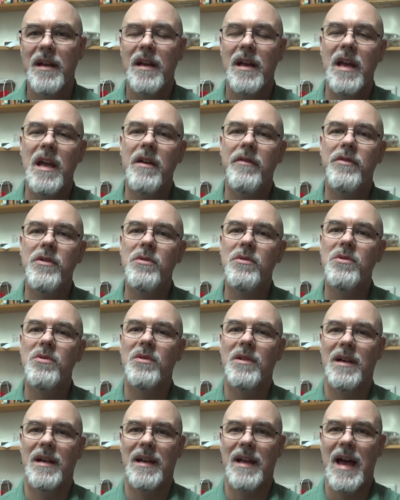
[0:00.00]
If you do
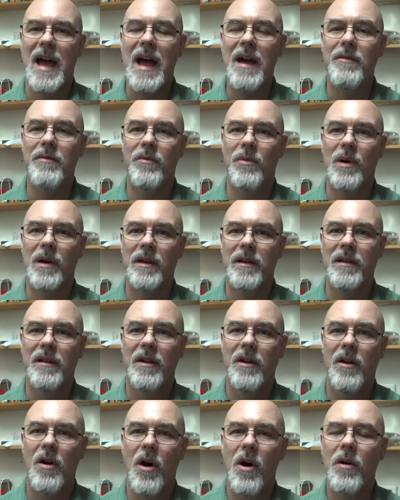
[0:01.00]
not have one,
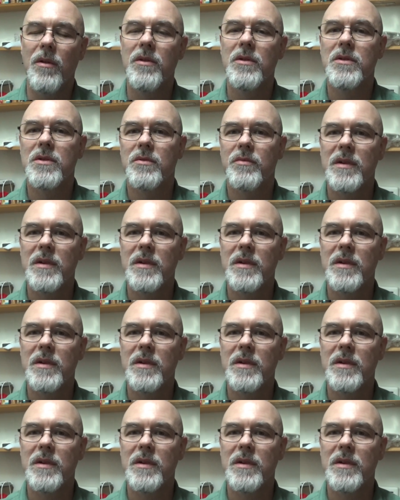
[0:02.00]
all those